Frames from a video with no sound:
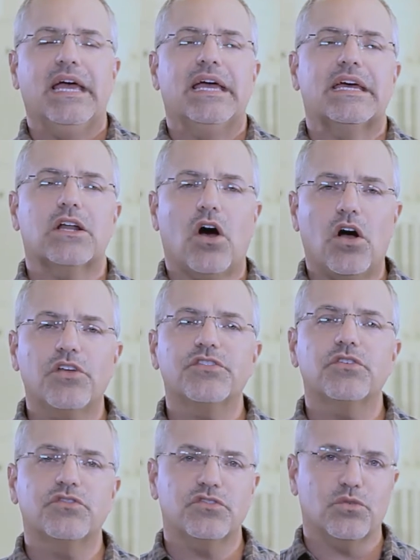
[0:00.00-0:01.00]
it
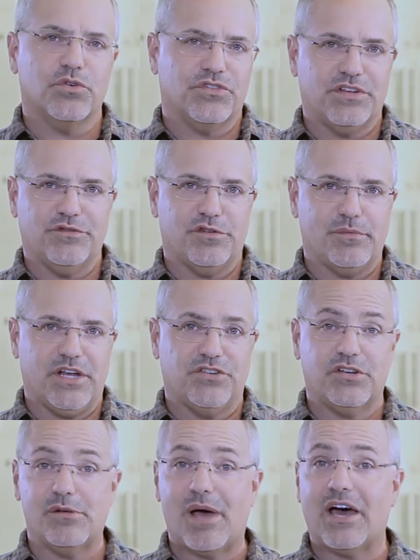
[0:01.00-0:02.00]
also stores
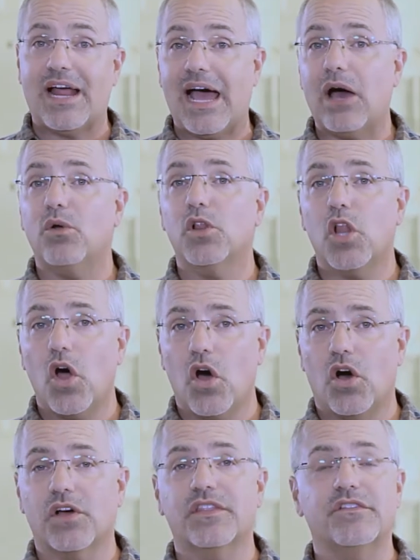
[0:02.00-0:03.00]
information about how
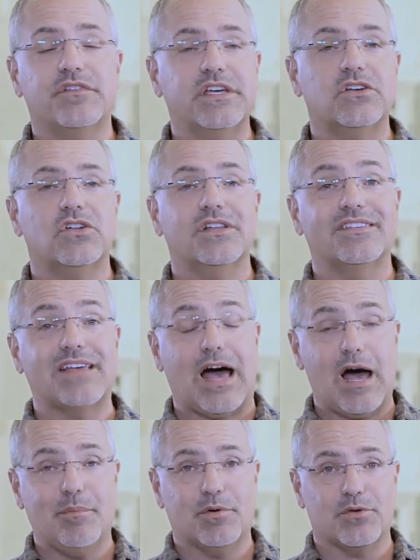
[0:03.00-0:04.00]
long the vehicle has
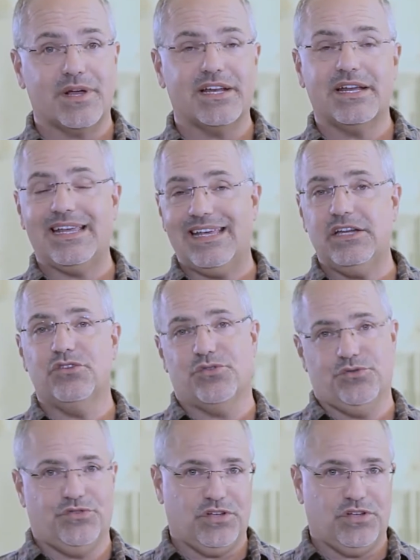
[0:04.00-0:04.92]
operated in cruise